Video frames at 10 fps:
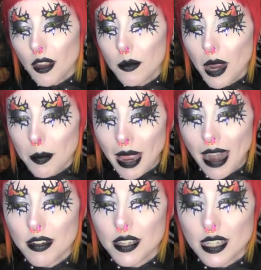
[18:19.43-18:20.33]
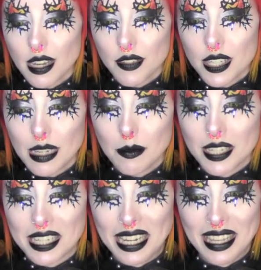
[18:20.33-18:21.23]
though, my parents never seemed
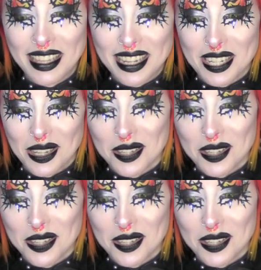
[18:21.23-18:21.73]
to see this